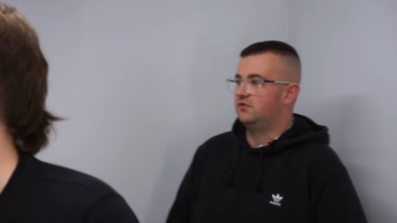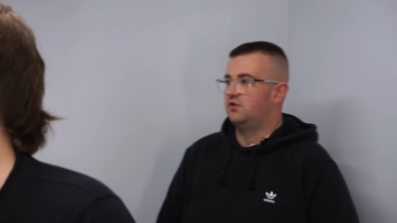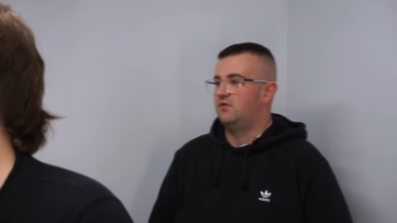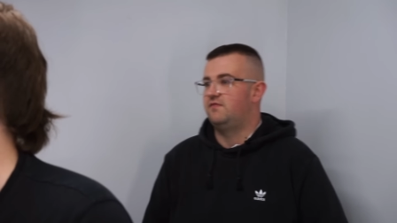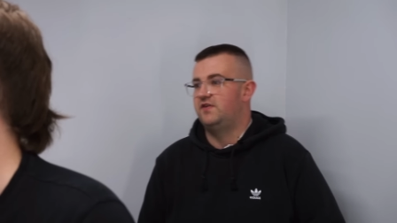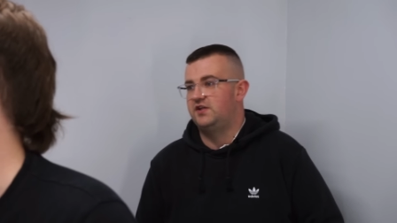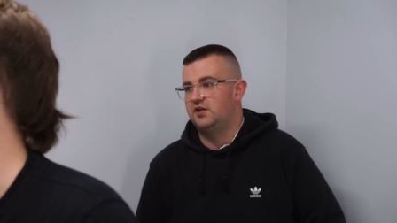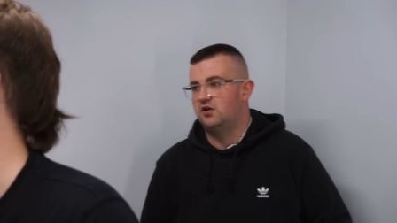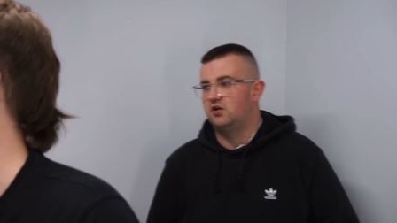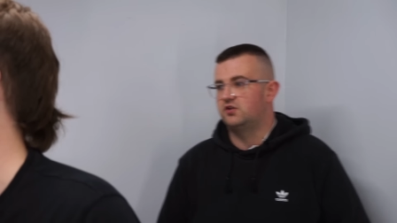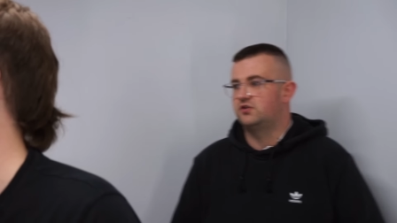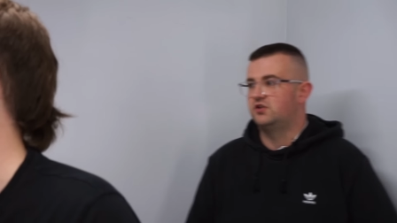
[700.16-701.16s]
doing
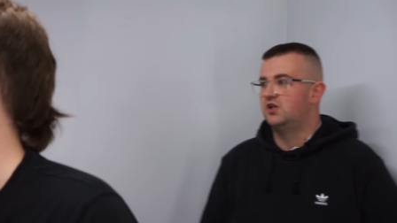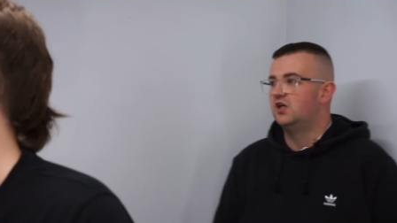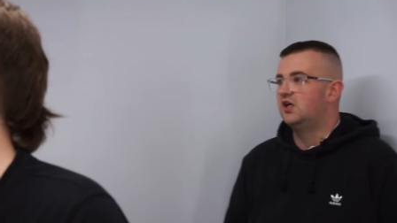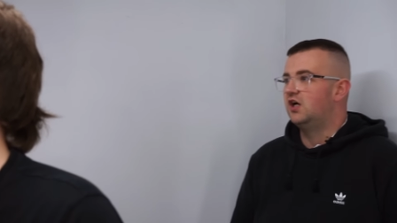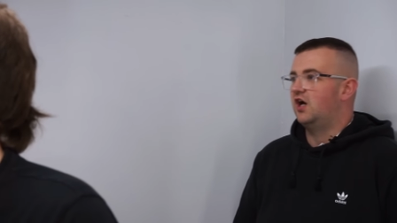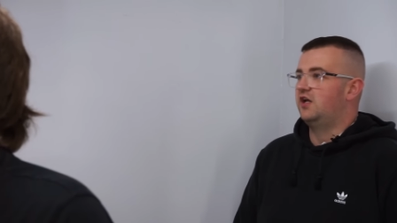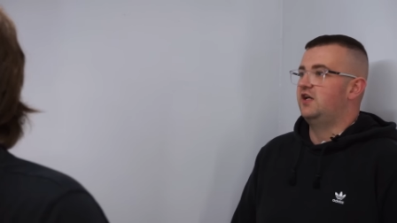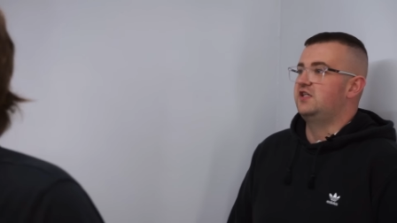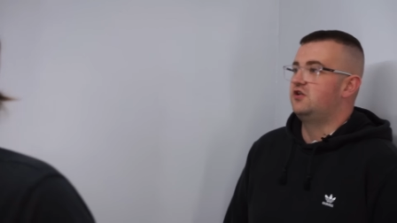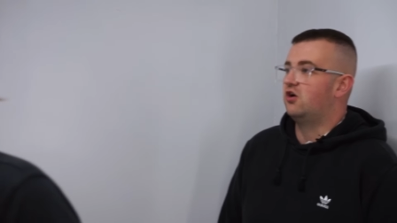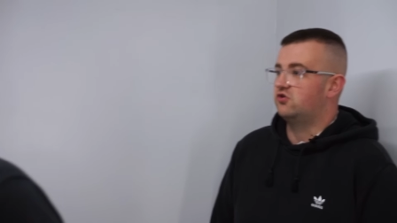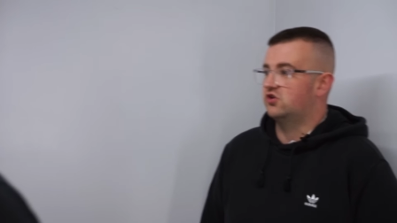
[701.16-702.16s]
videos. And
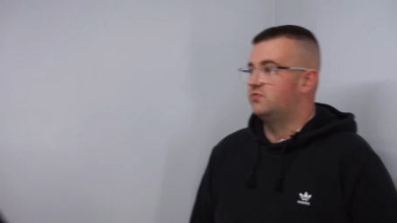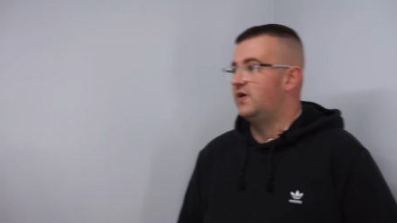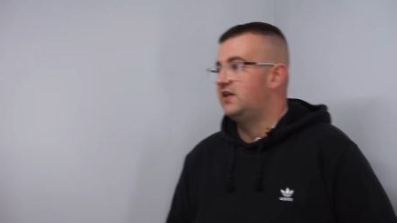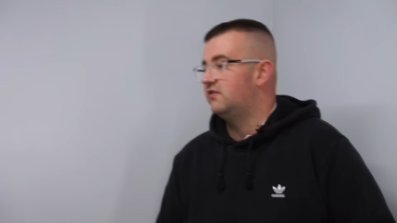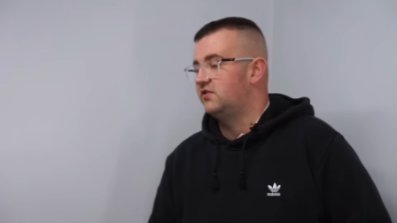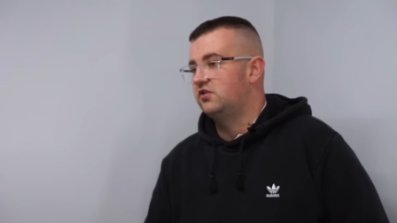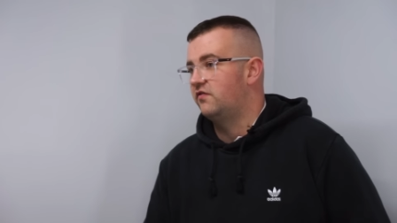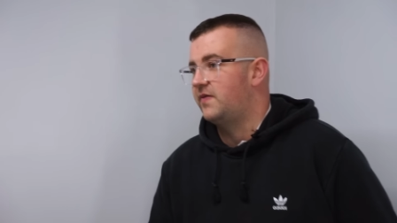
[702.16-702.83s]
it's not just me, there's other